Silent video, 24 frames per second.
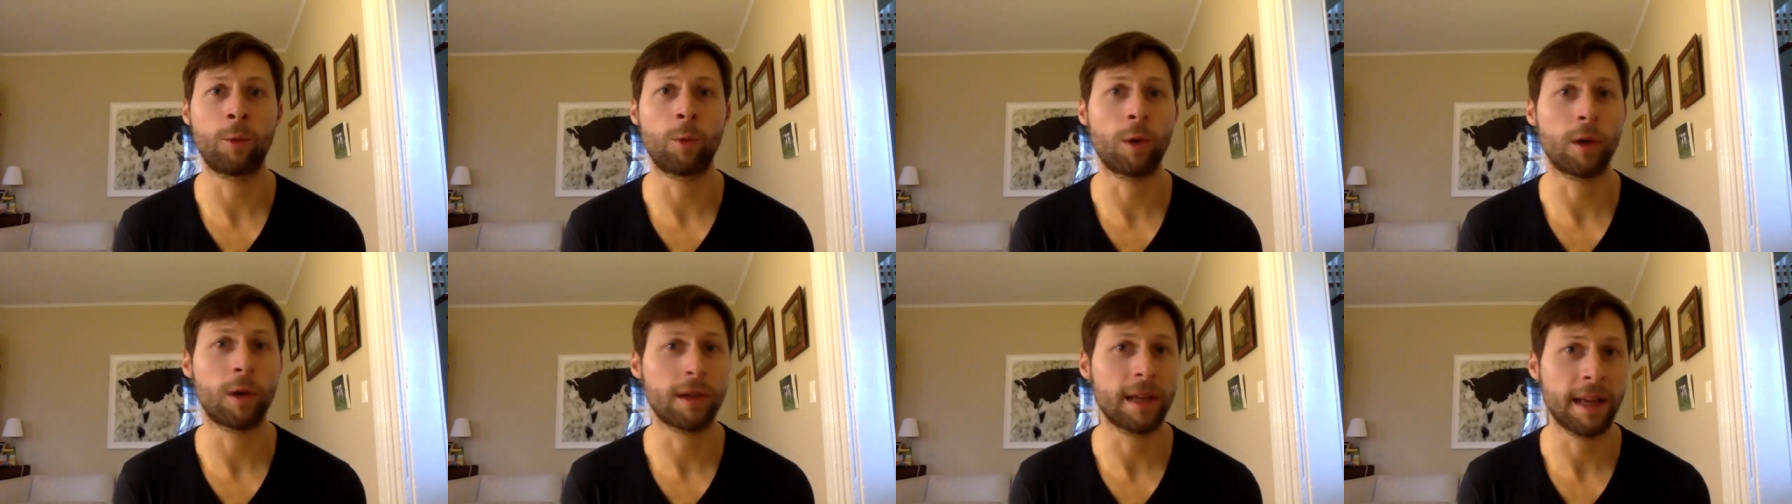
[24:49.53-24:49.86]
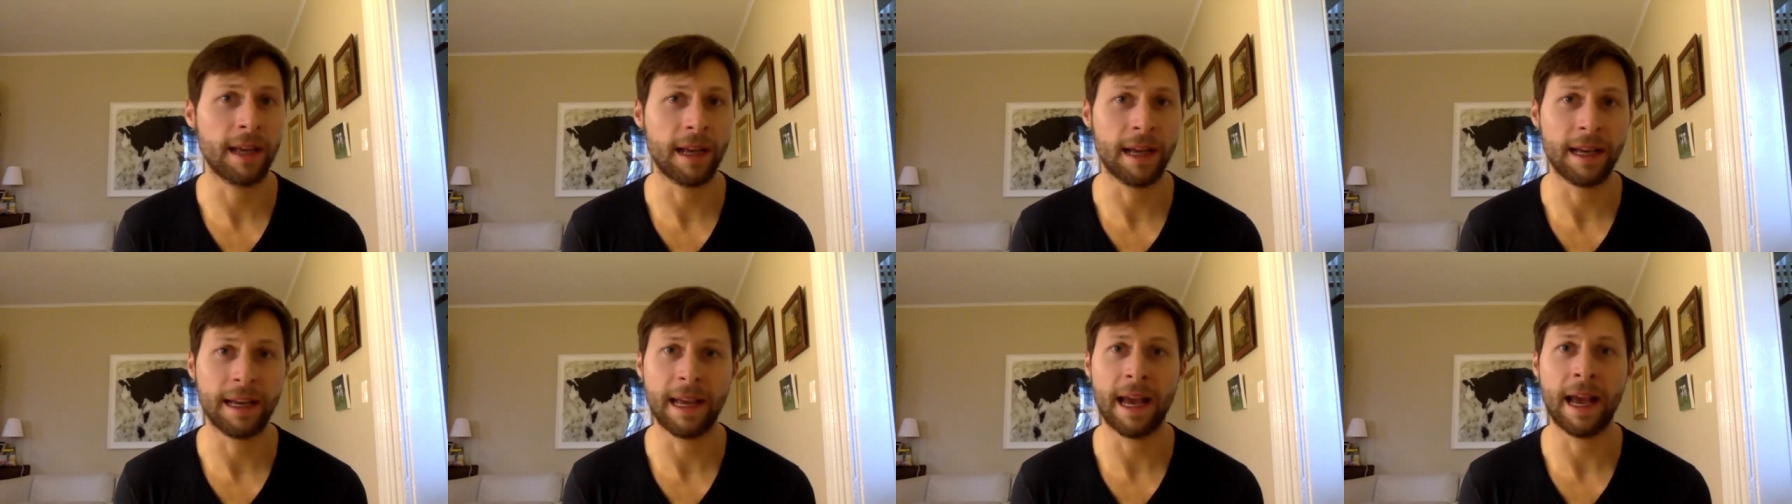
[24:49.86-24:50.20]

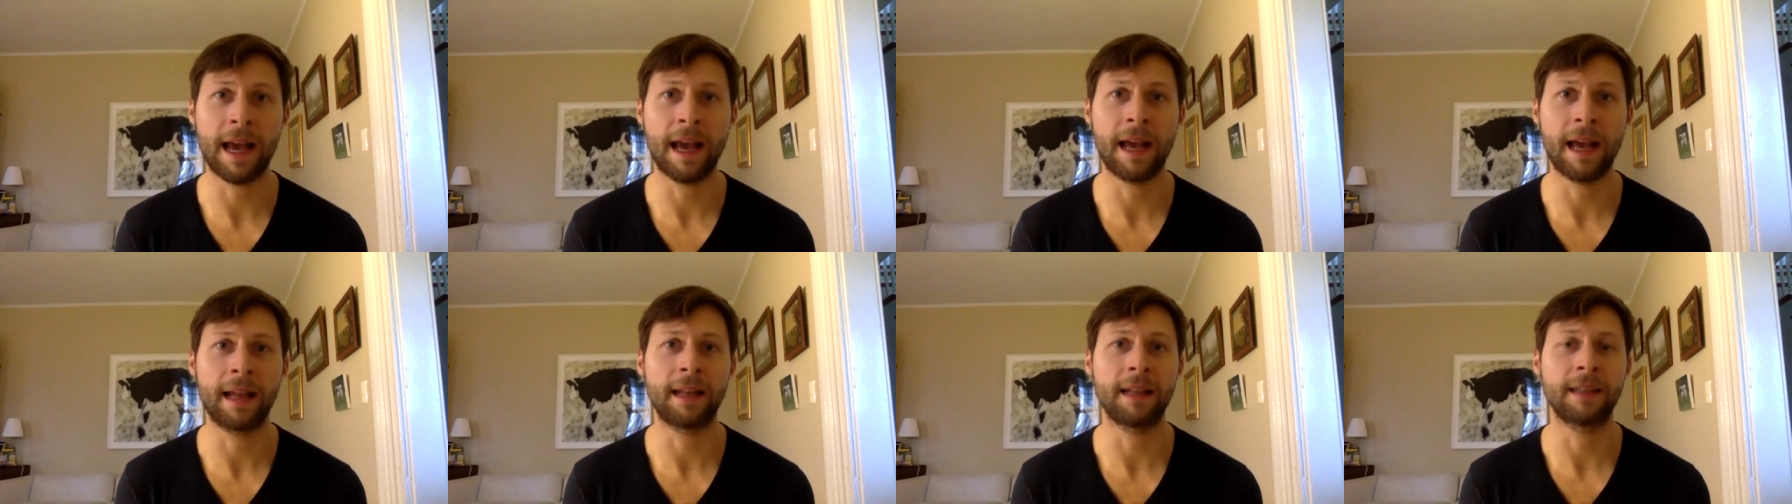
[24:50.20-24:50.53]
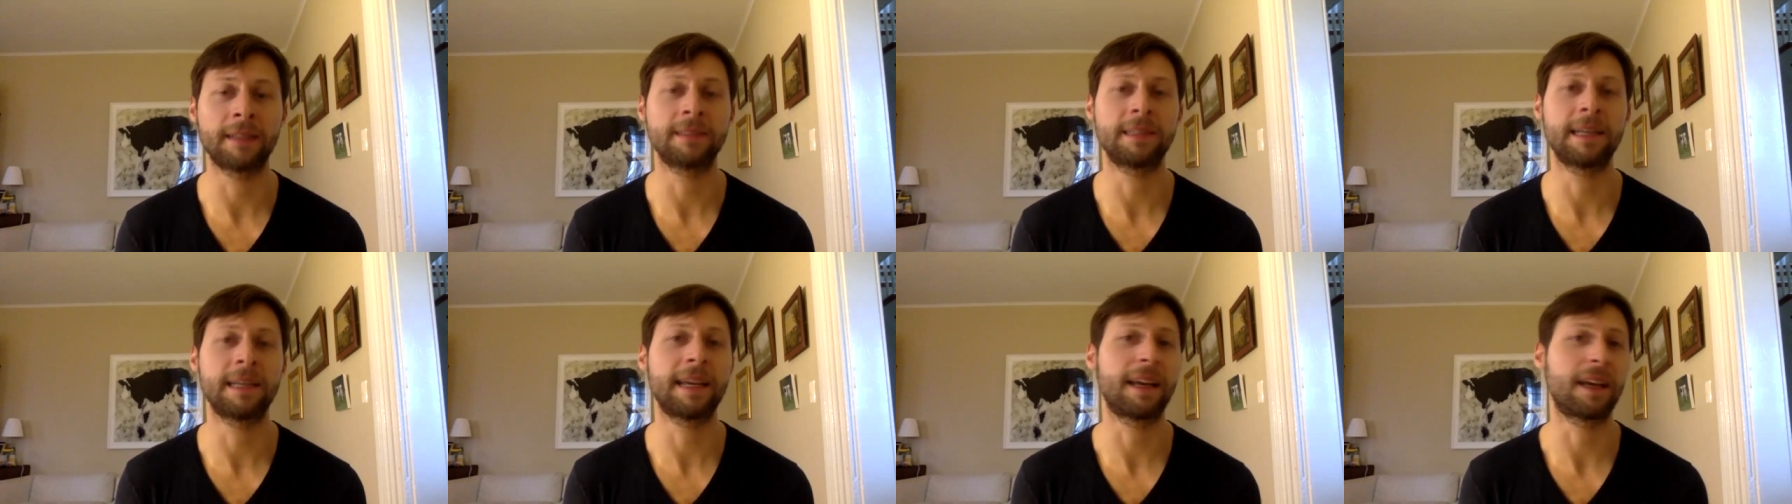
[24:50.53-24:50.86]
working again
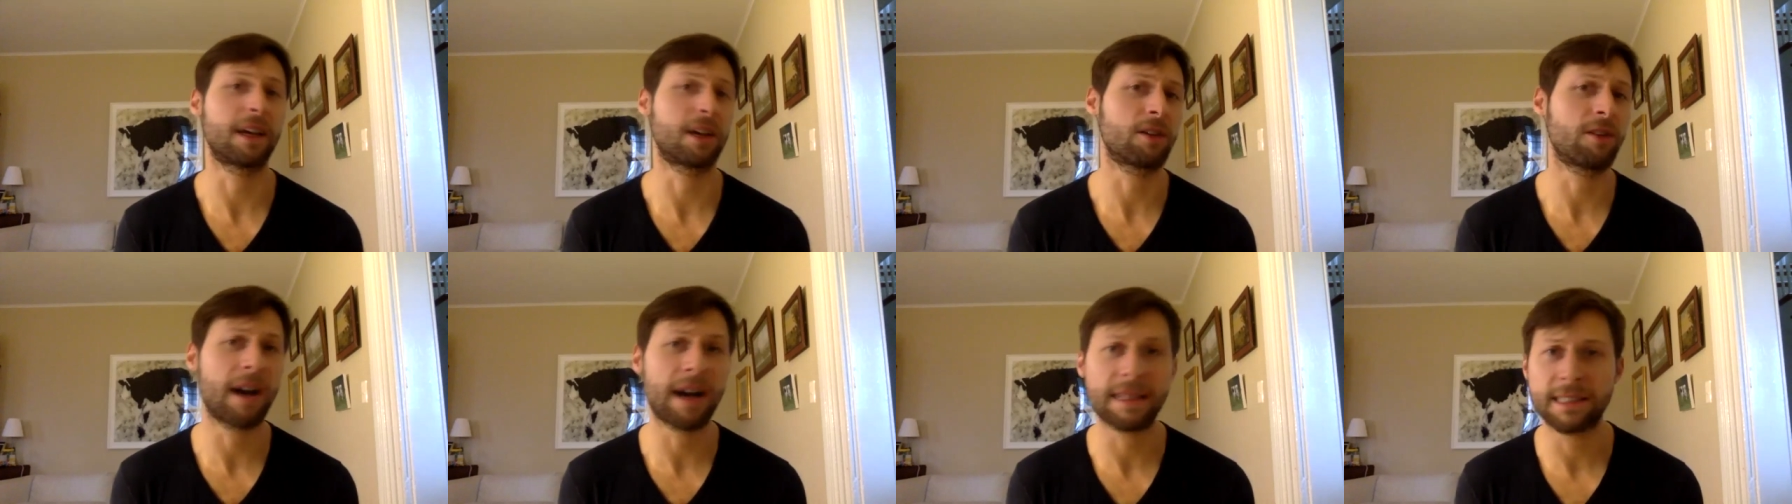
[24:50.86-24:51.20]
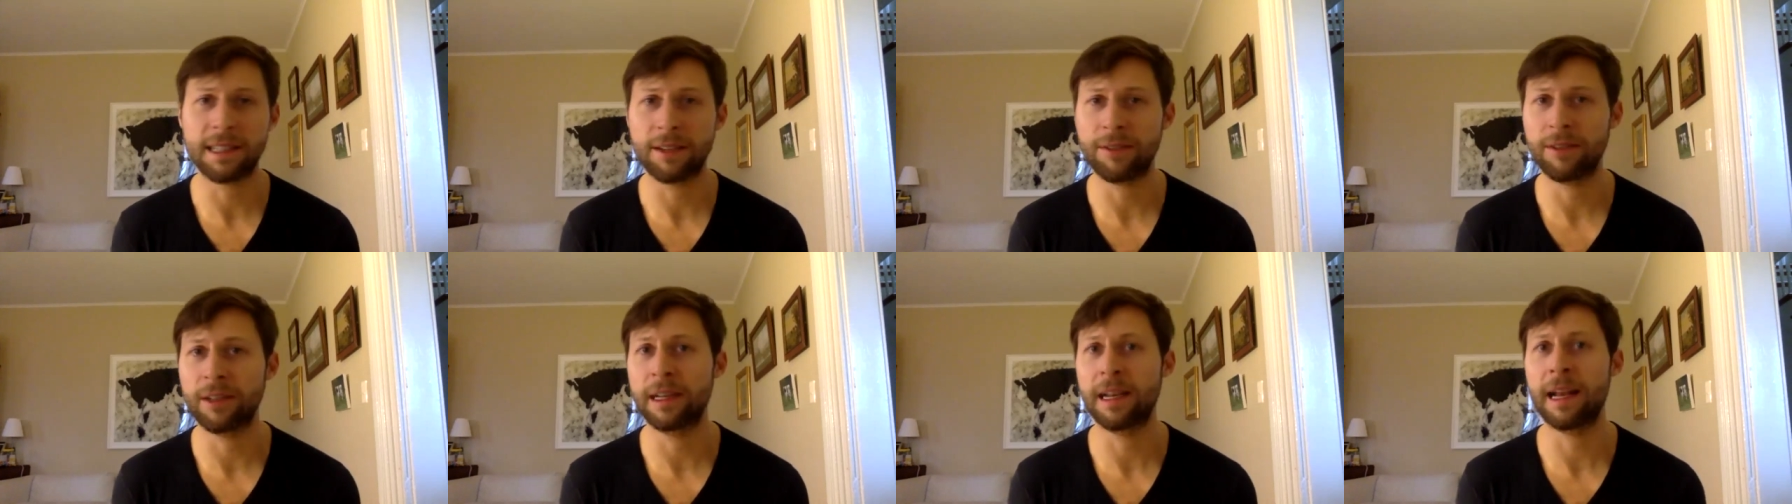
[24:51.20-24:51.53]
and taking class
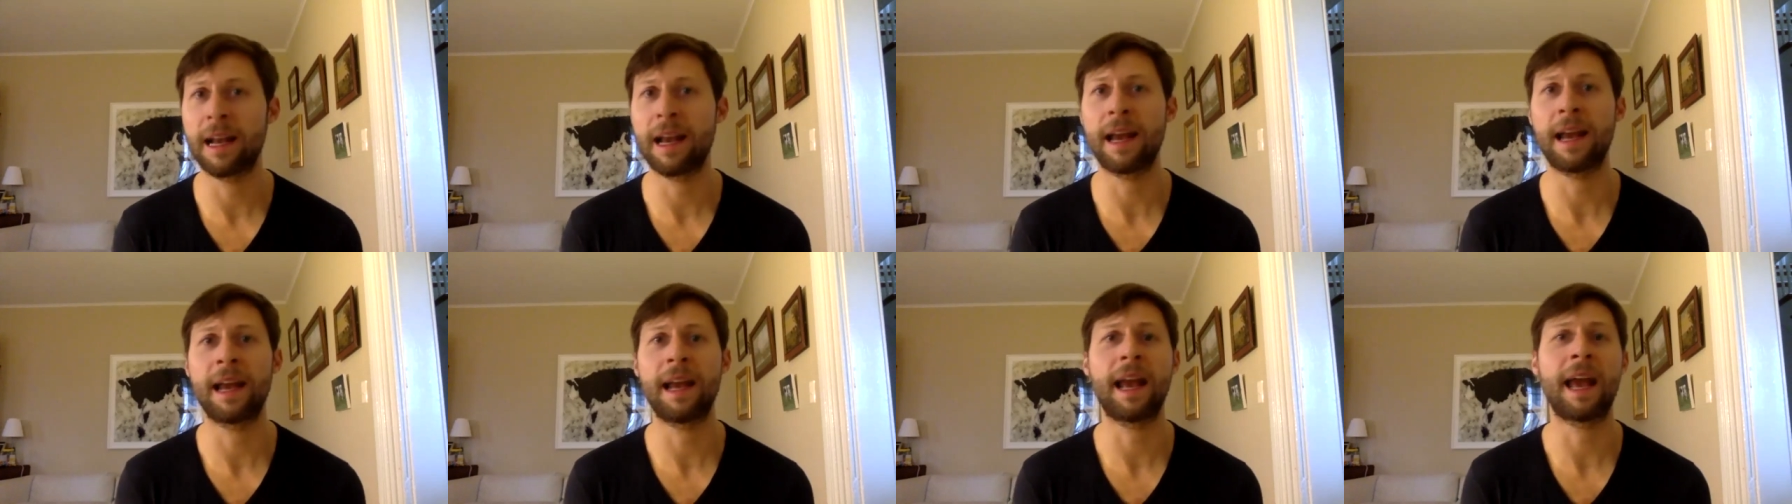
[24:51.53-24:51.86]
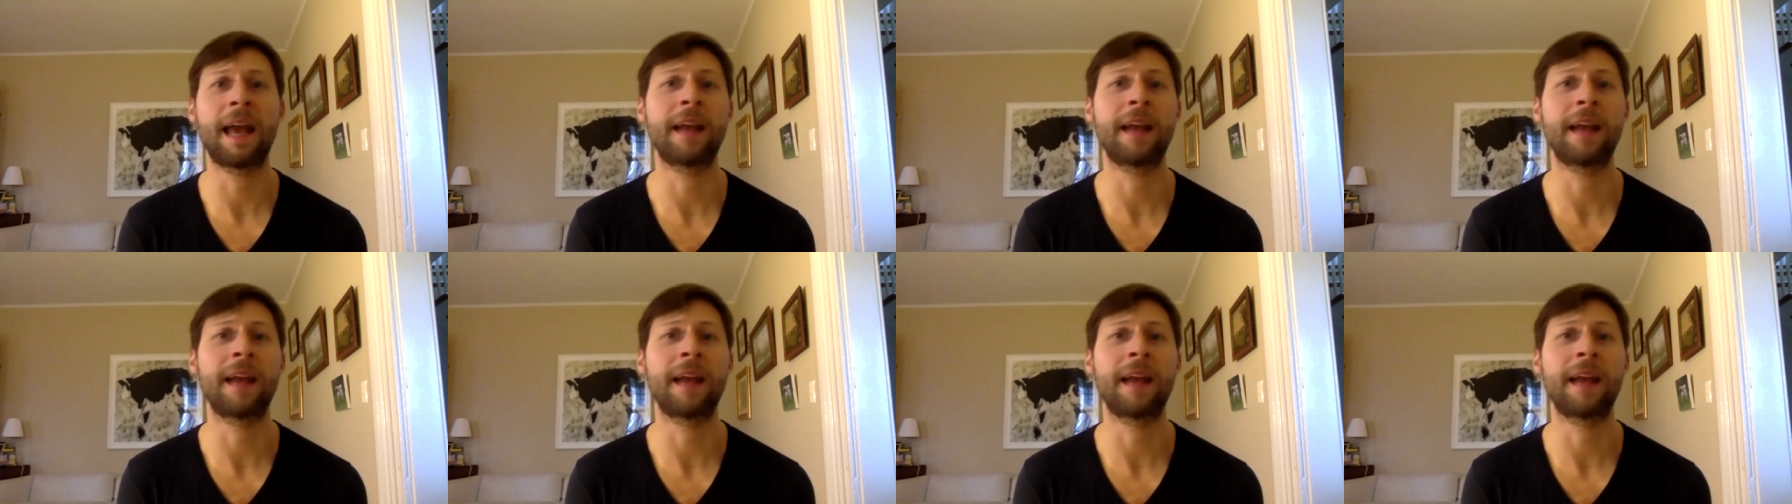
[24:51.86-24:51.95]
every day